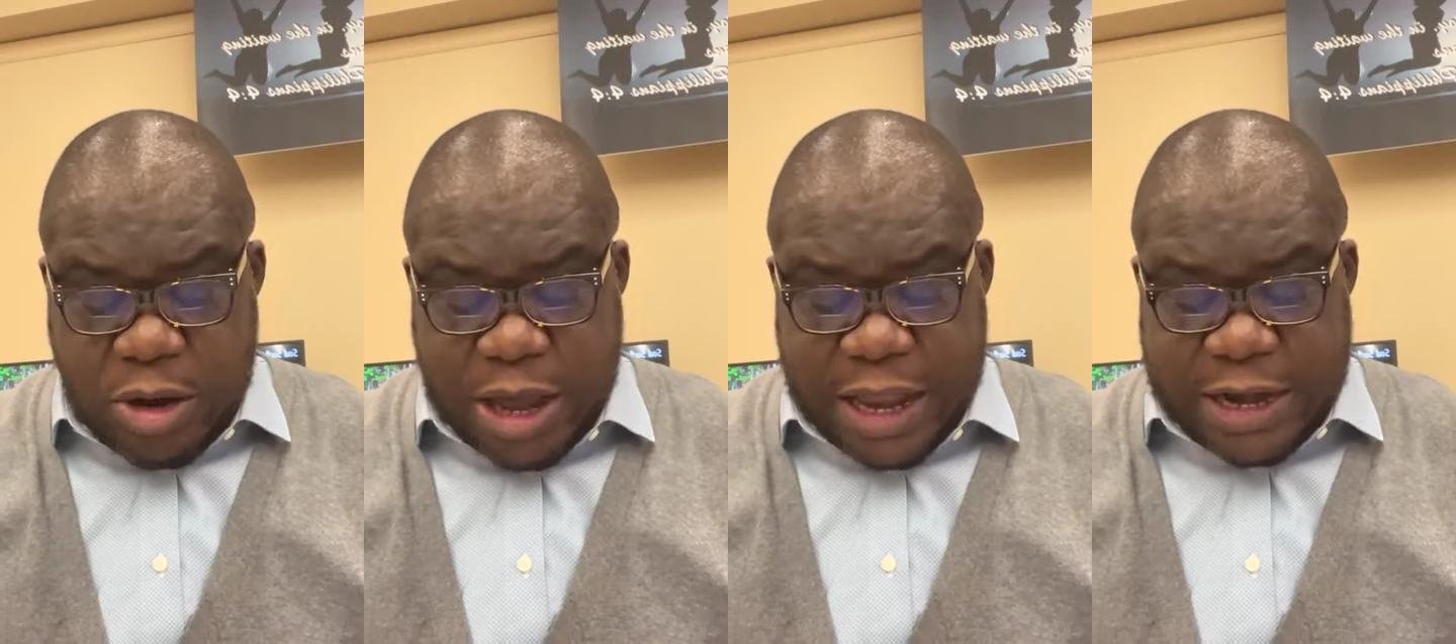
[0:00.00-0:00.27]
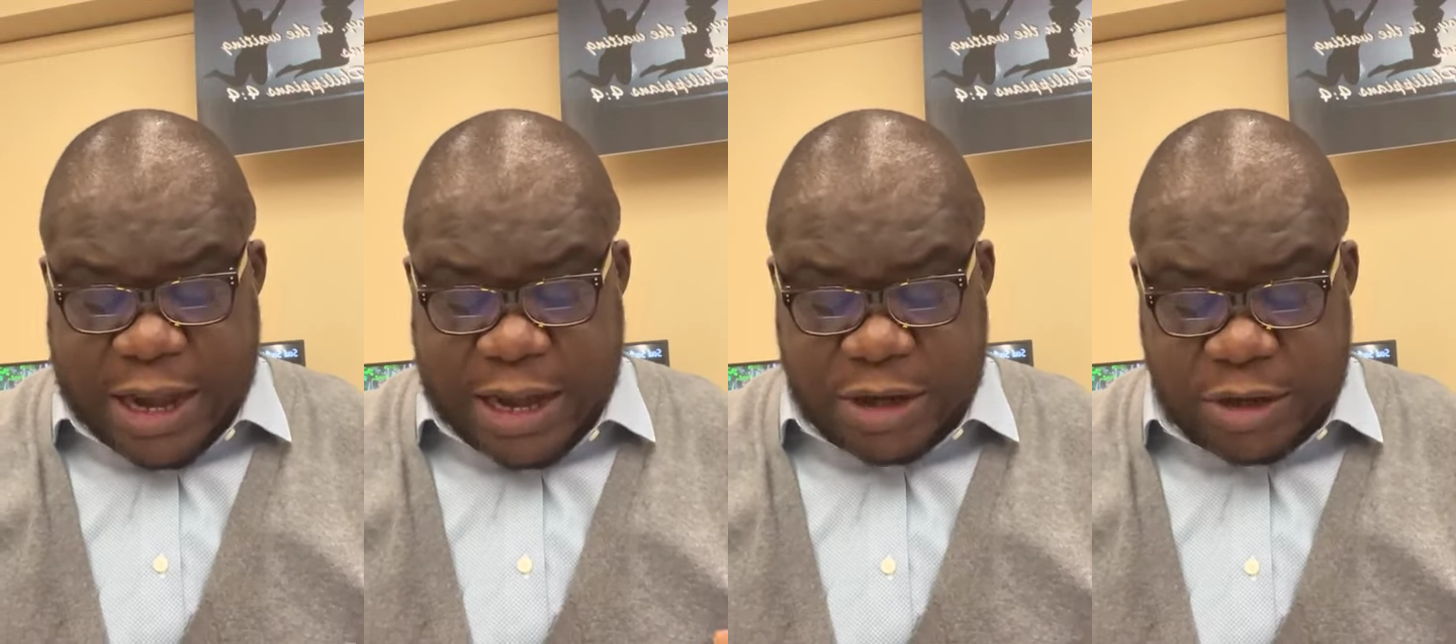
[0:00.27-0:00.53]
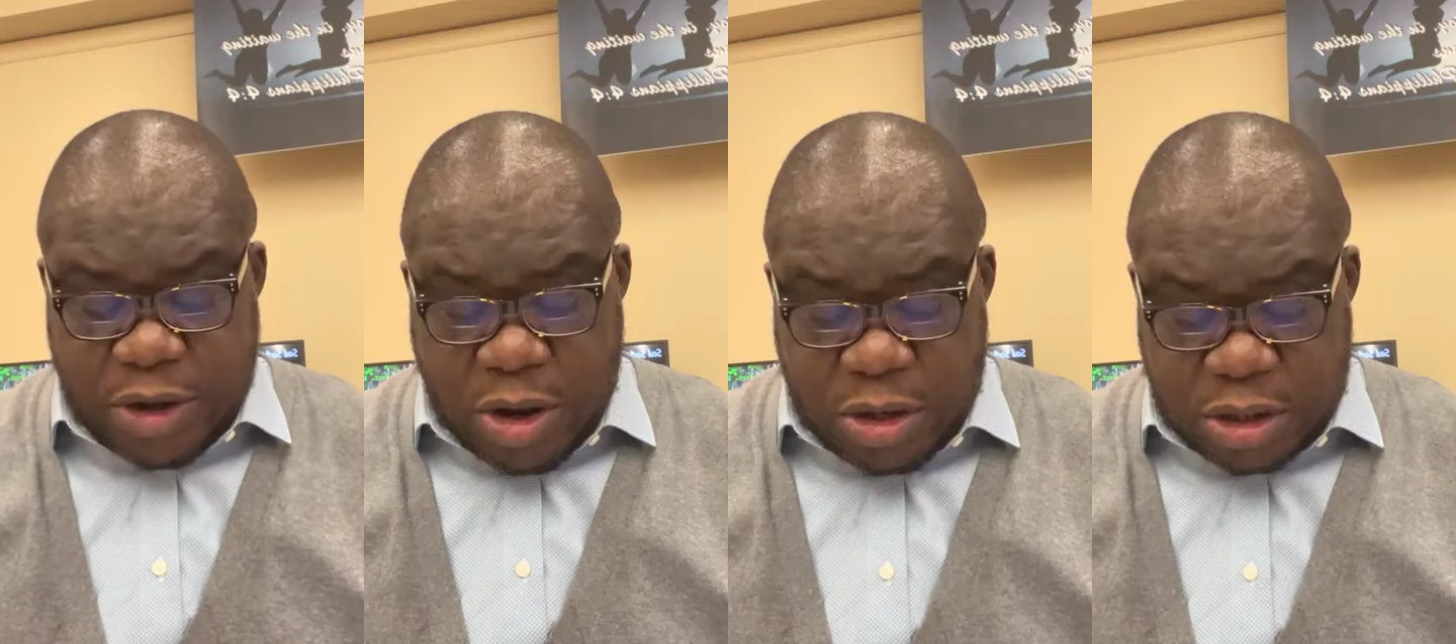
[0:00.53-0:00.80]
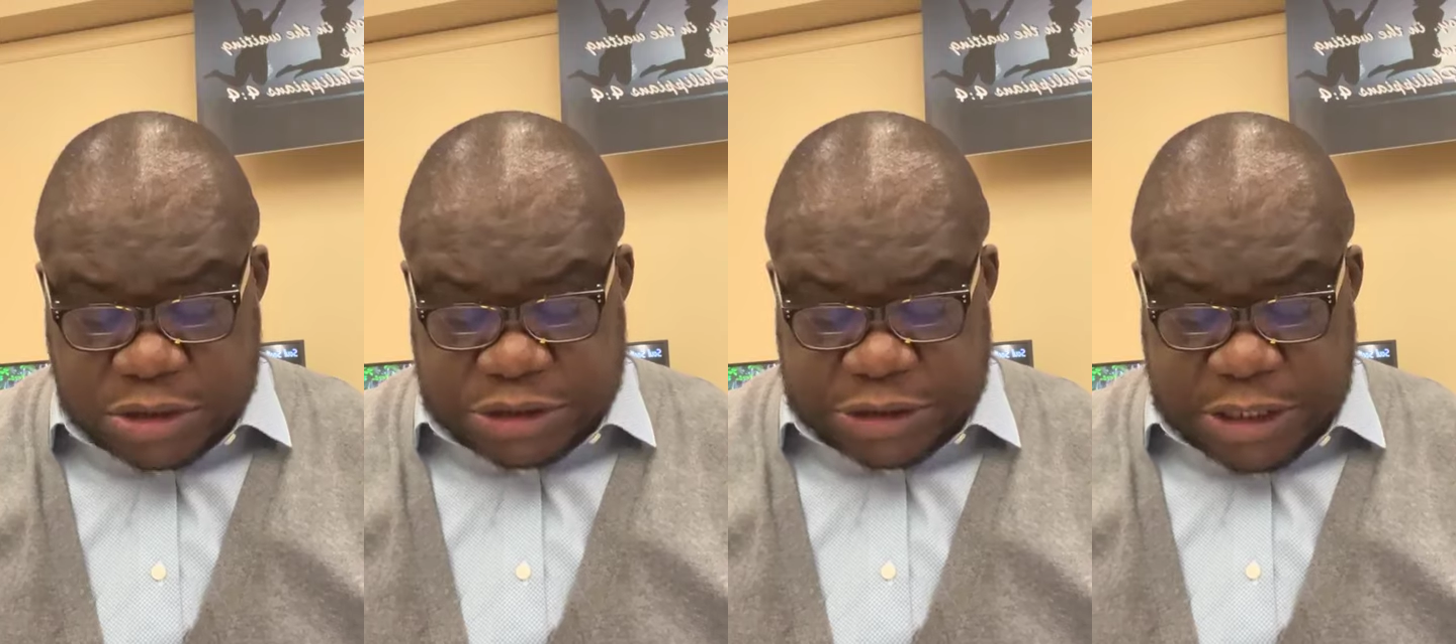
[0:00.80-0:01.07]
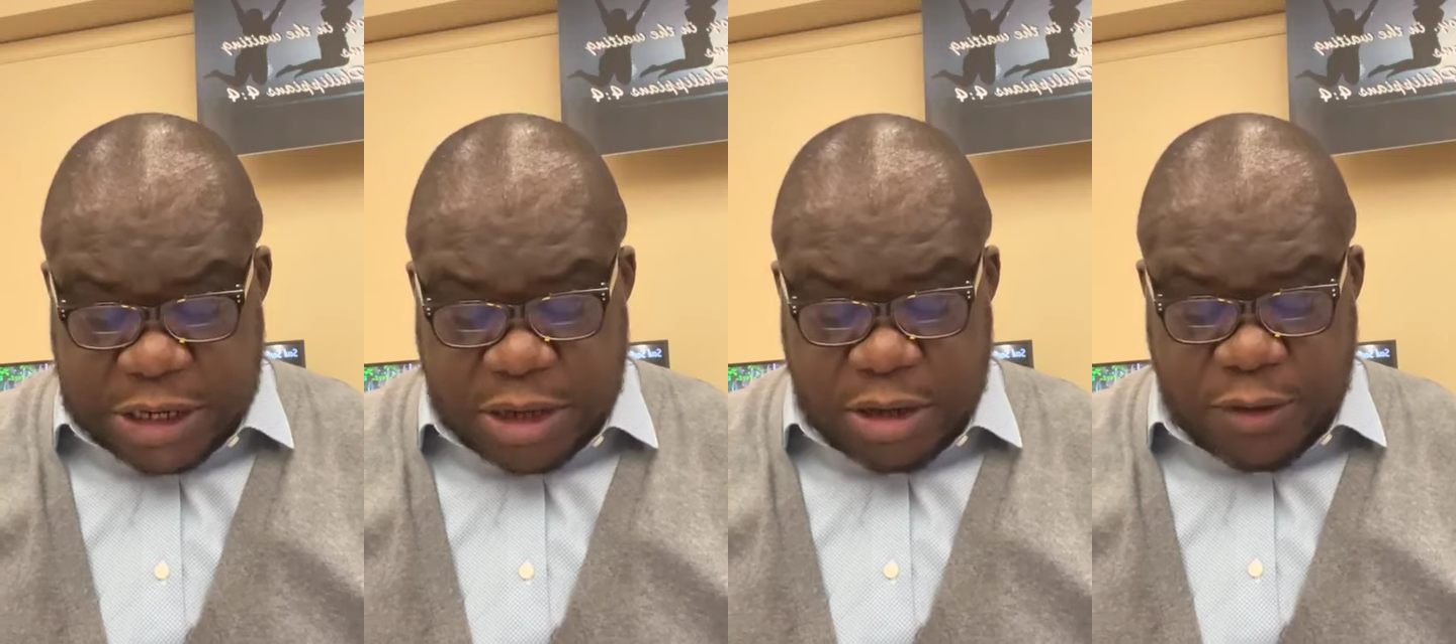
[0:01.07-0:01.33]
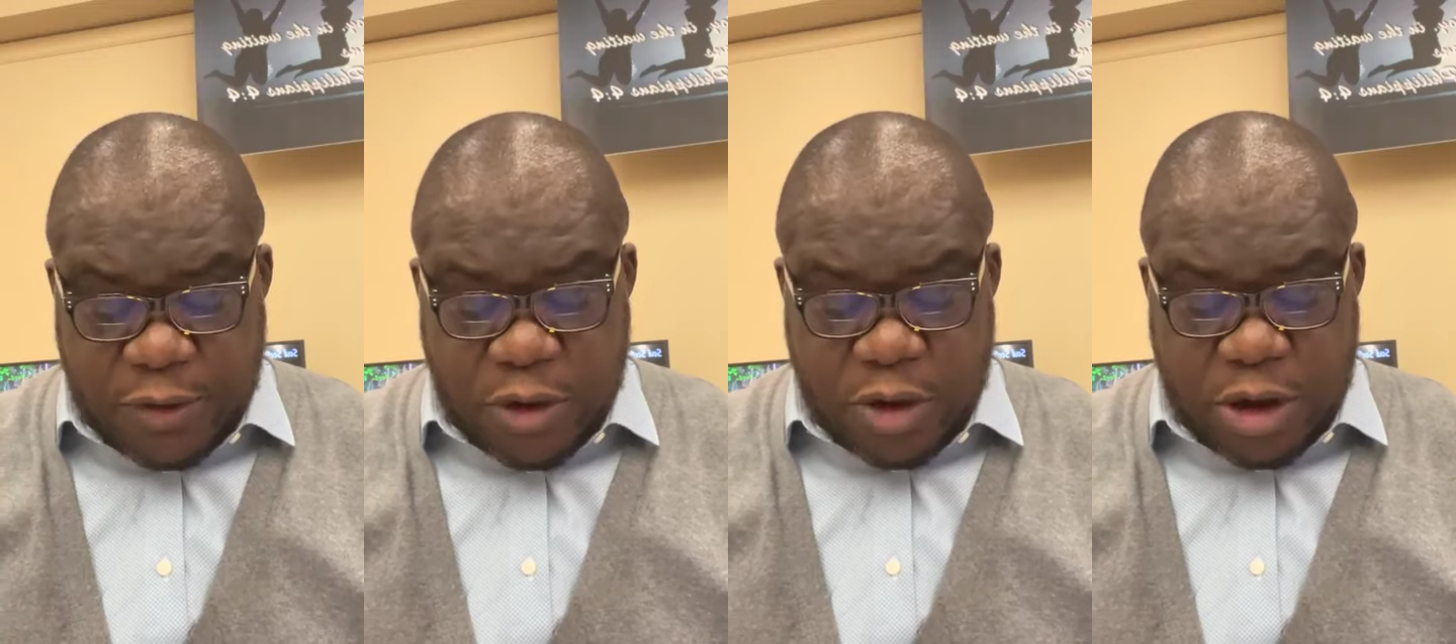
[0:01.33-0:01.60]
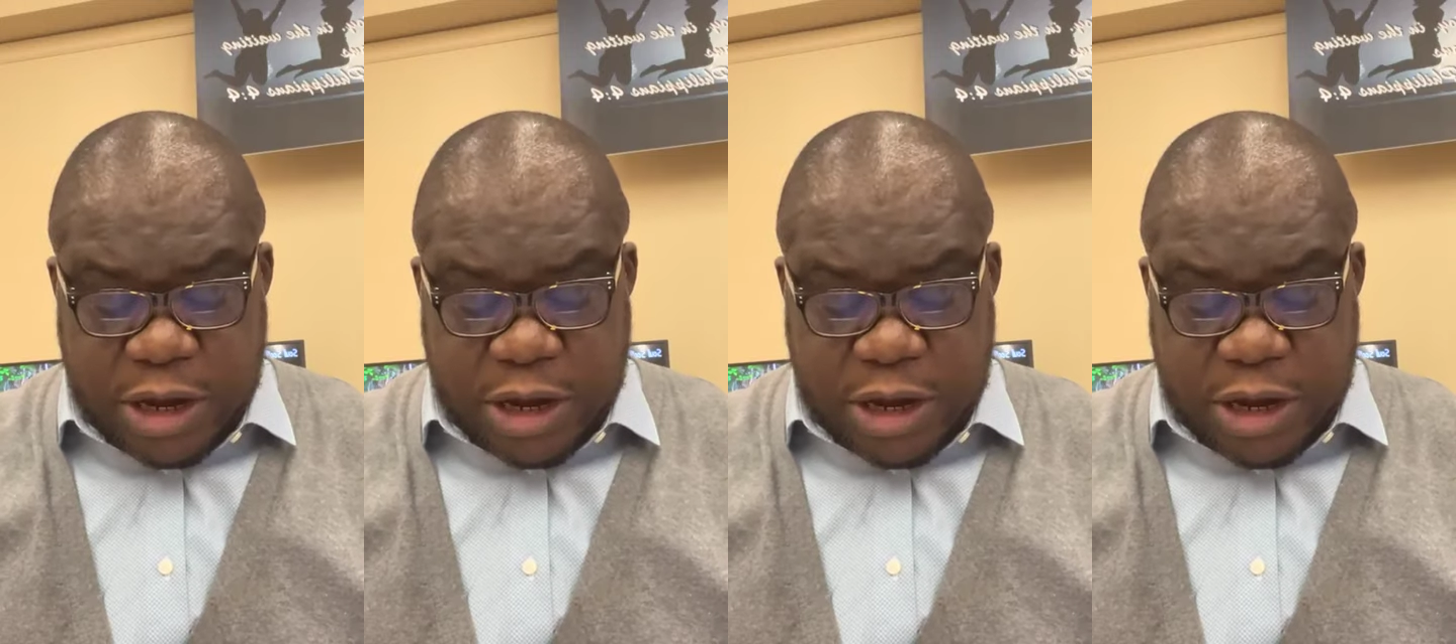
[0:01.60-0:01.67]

or an idolater